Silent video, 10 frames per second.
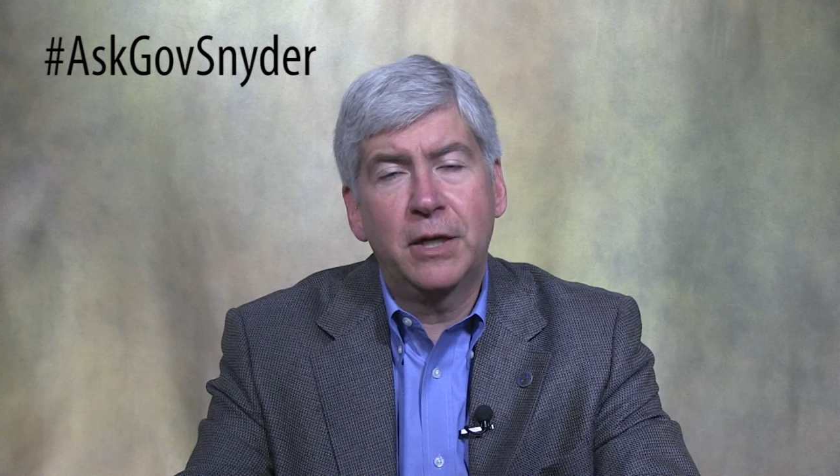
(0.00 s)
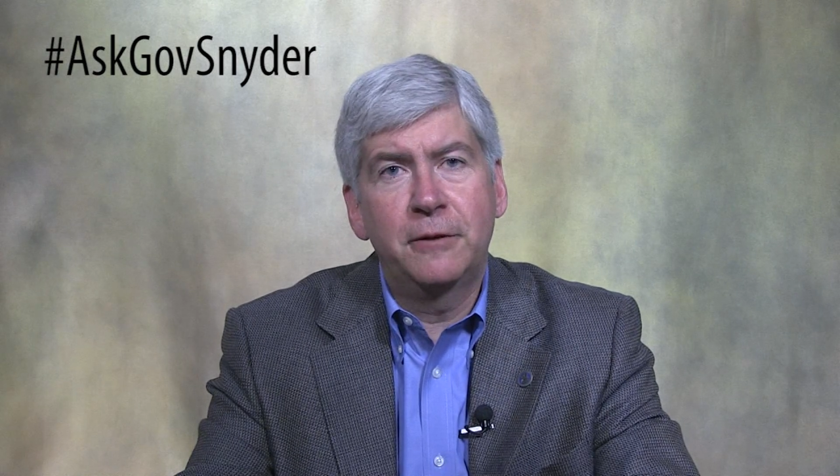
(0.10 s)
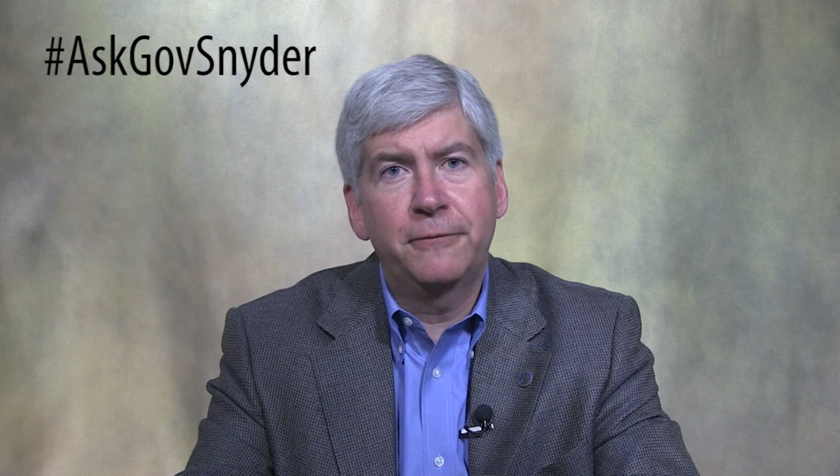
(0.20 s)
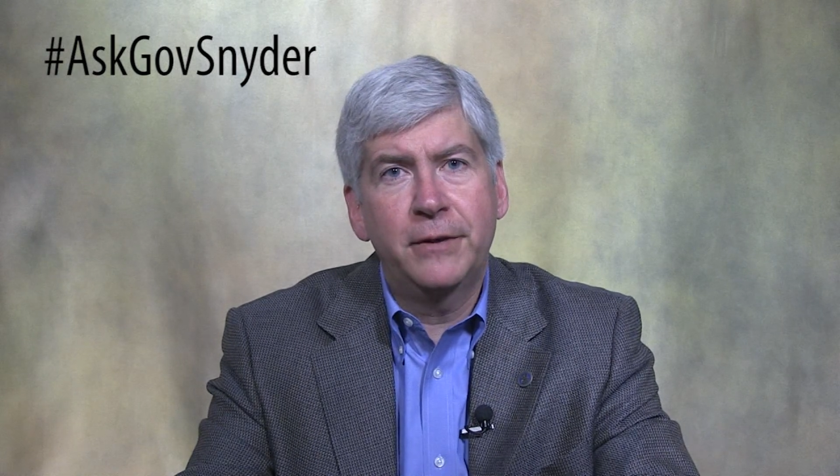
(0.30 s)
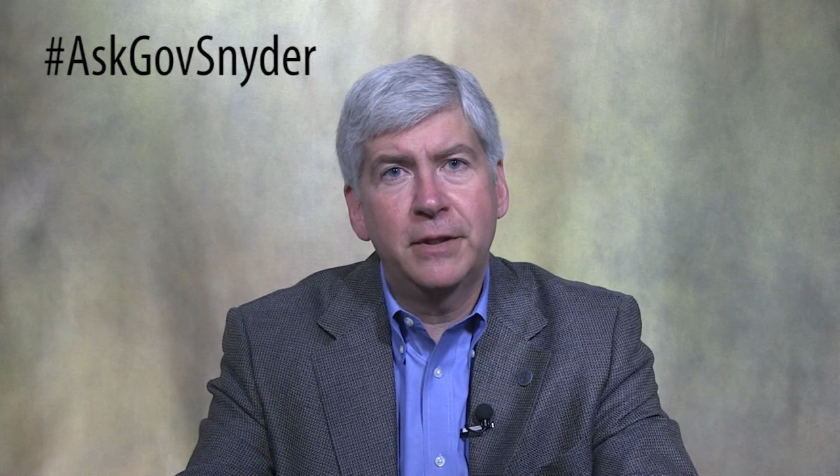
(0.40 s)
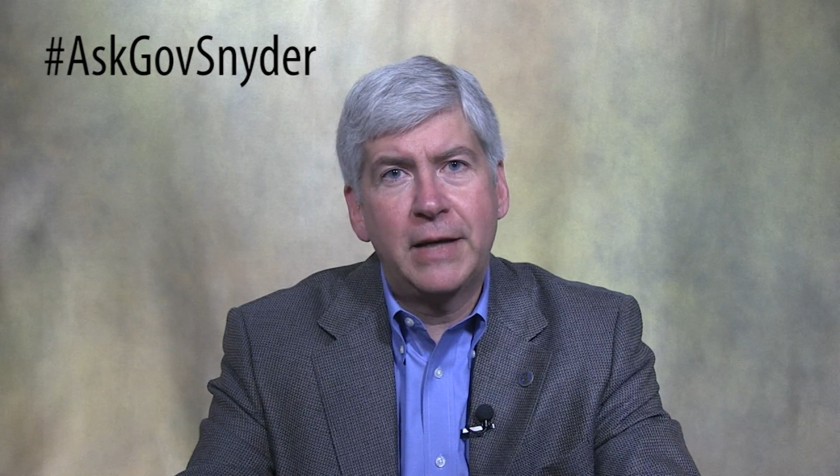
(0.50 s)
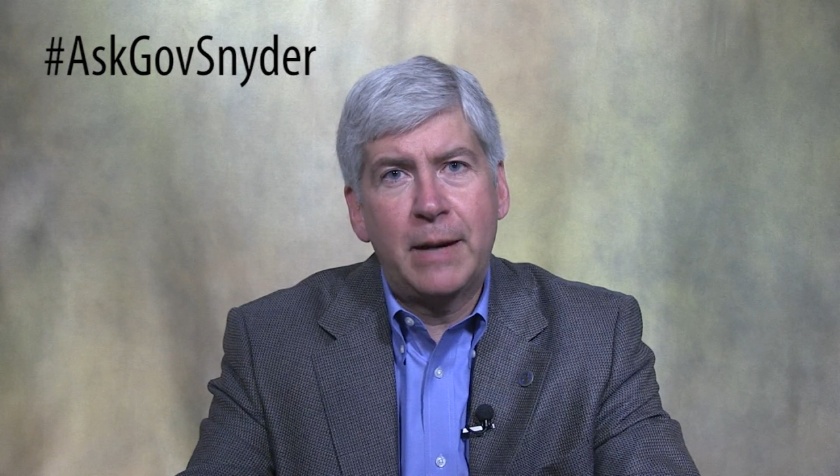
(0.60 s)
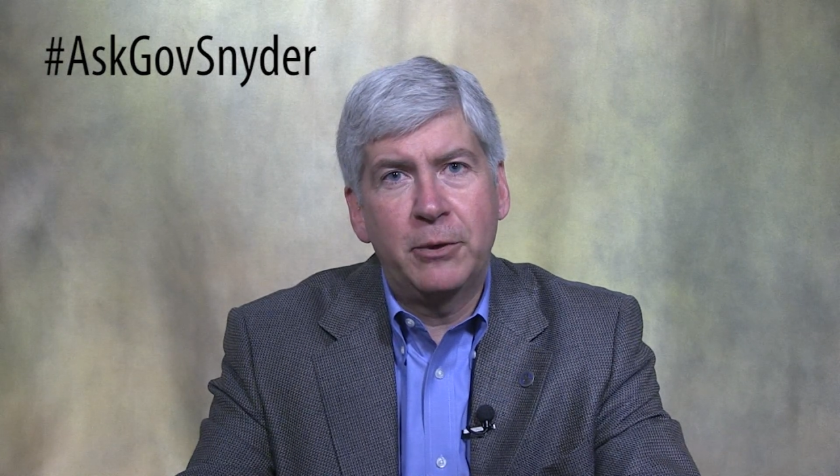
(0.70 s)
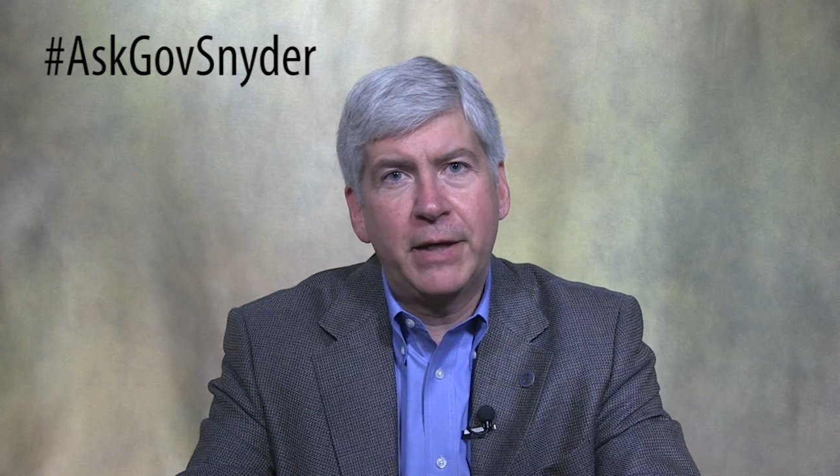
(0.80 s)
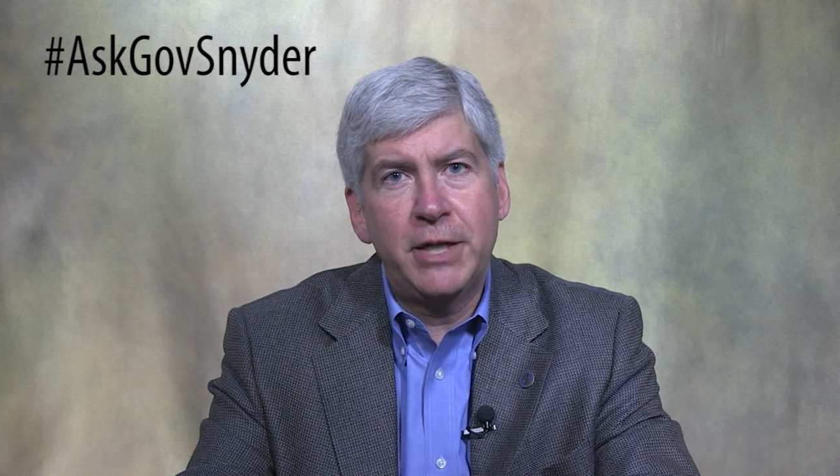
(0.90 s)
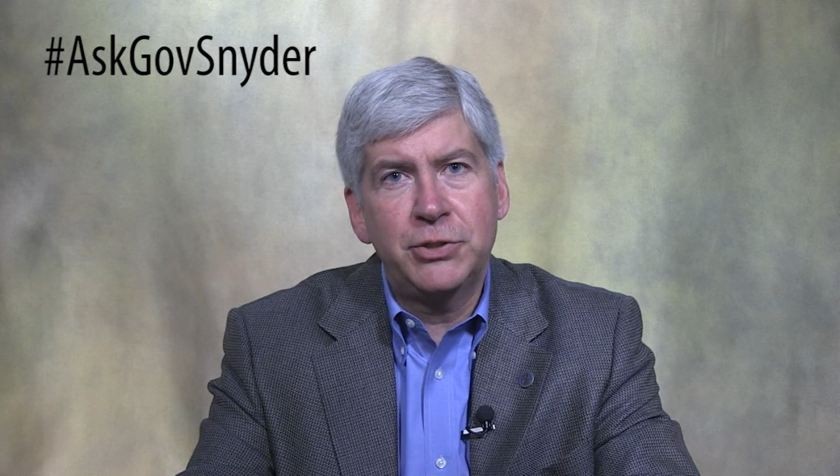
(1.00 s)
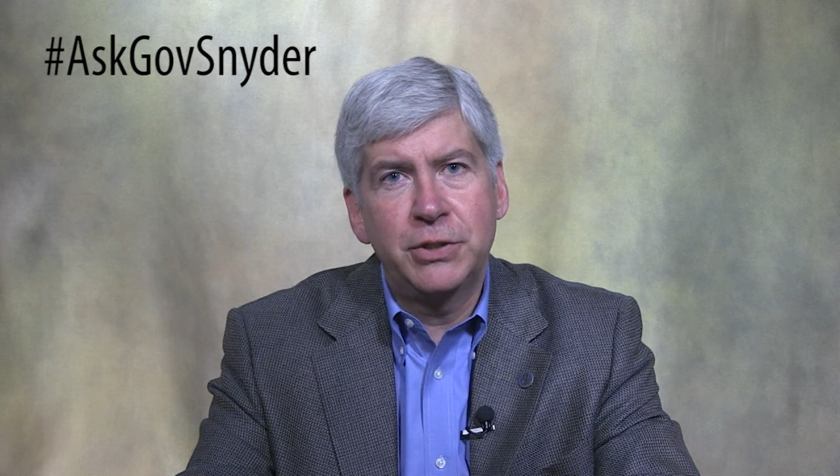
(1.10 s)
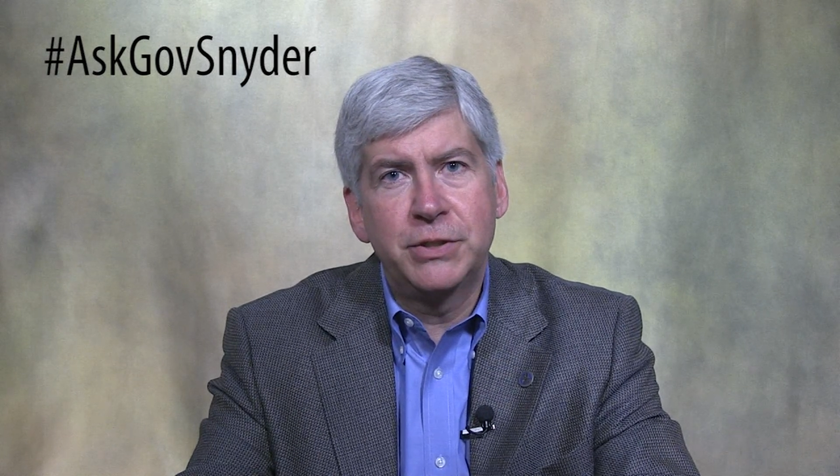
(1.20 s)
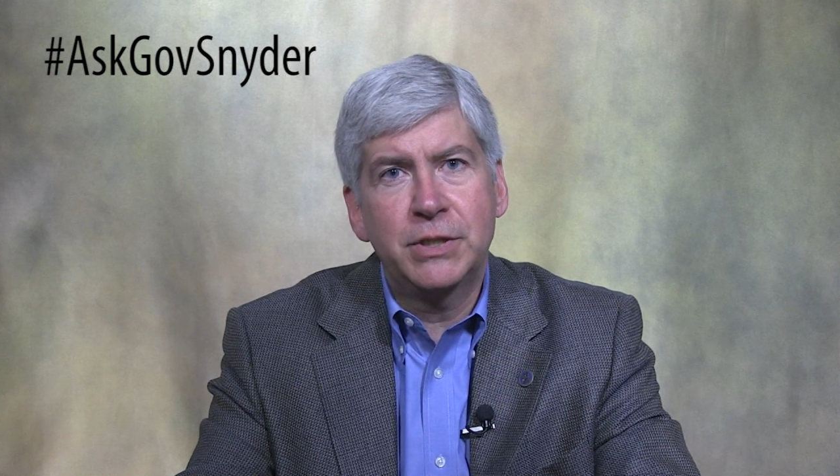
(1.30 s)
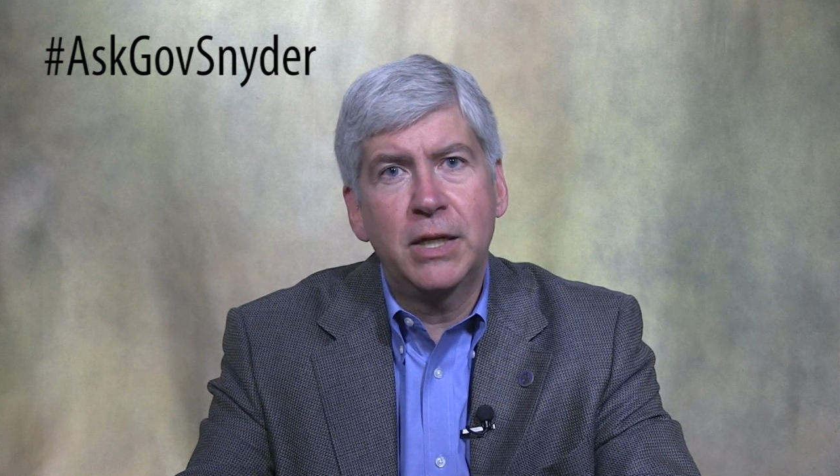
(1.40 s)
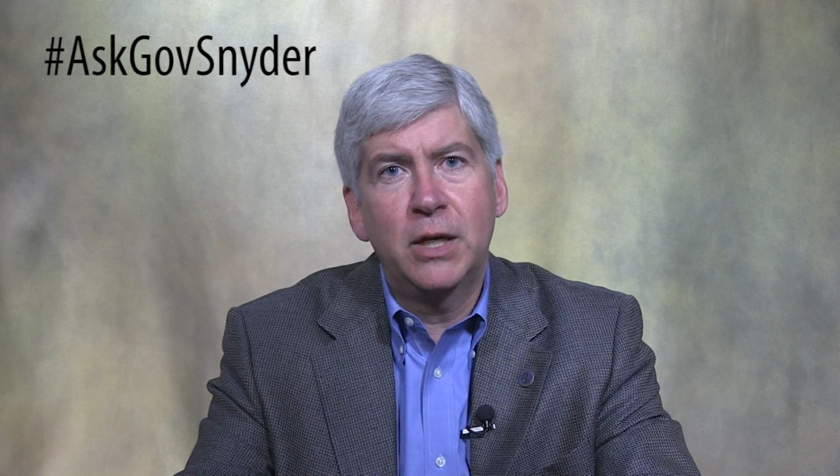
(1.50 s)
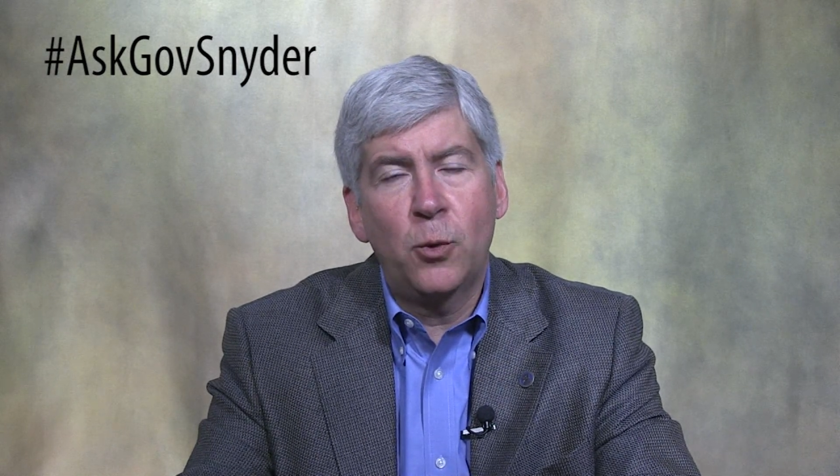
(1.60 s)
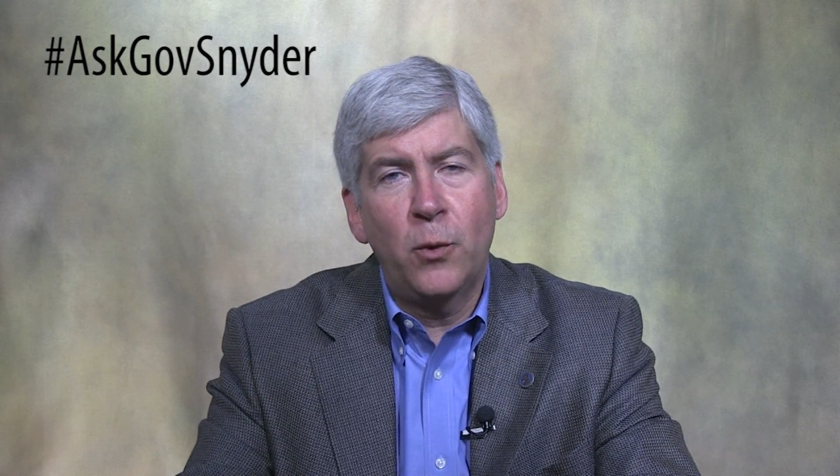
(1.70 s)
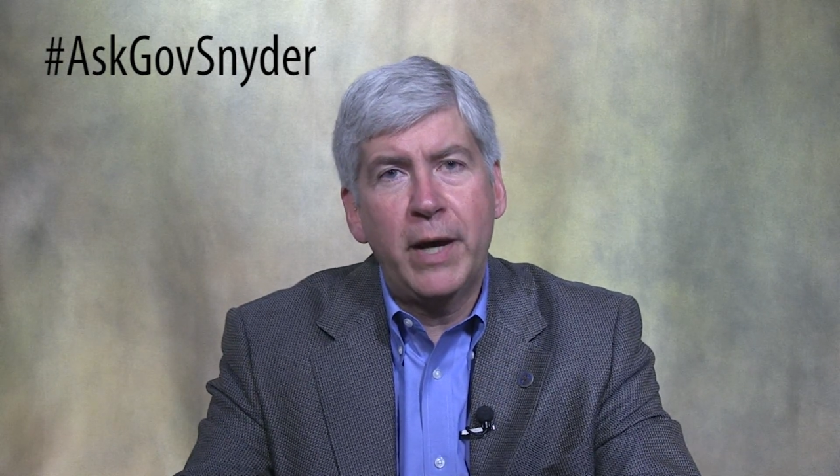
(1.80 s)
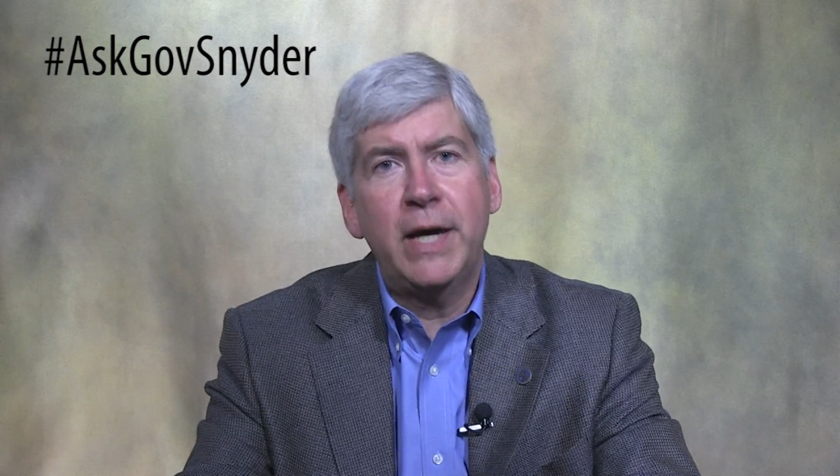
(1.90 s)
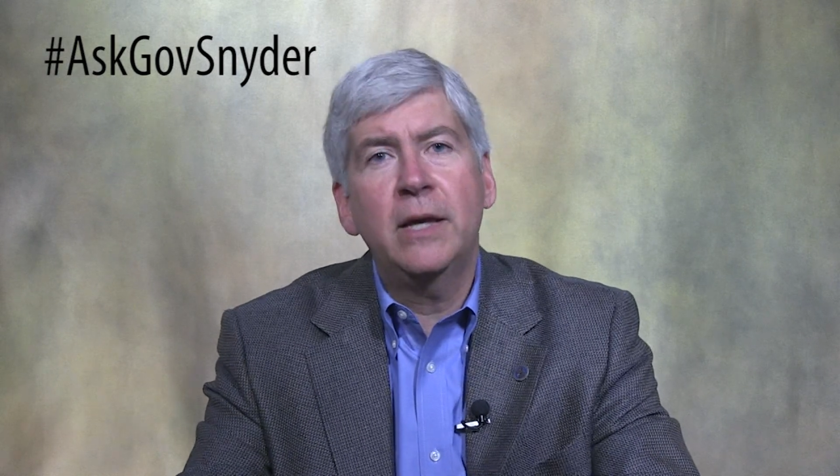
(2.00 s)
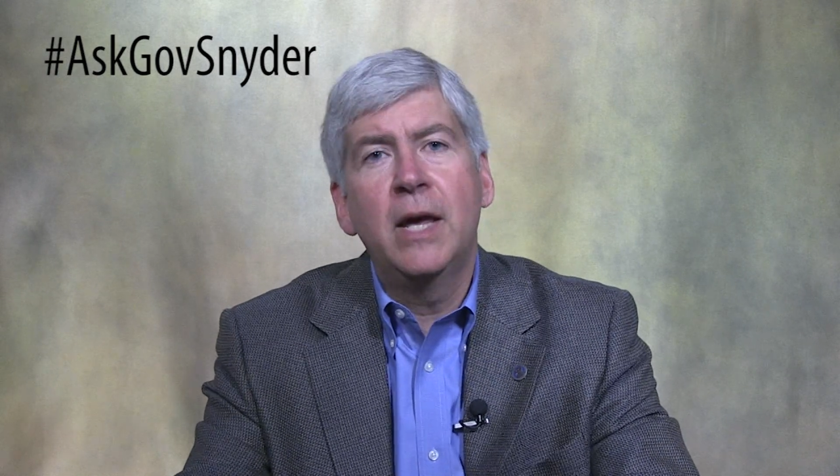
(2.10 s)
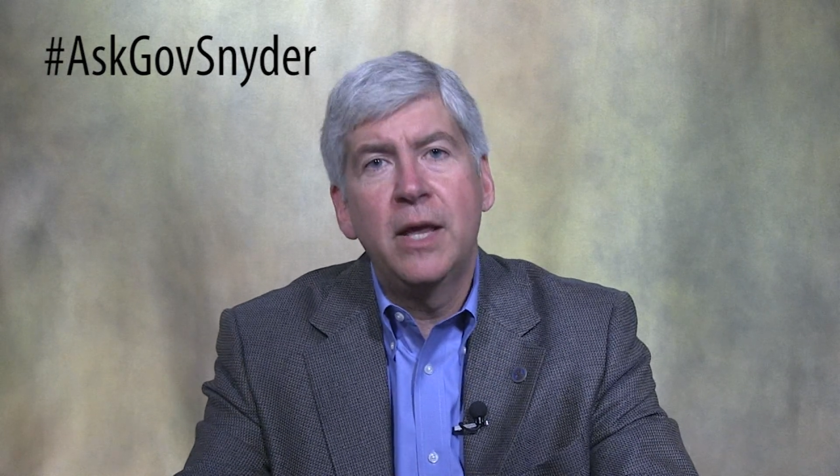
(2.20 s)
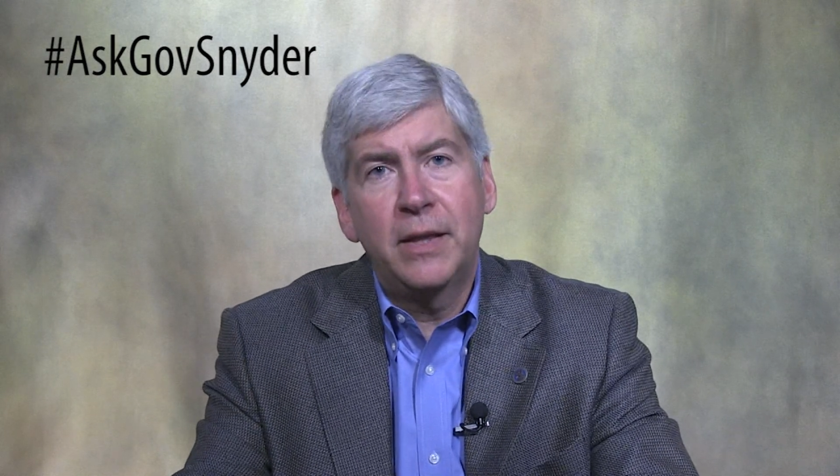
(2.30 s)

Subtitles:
unfunded obligations in a way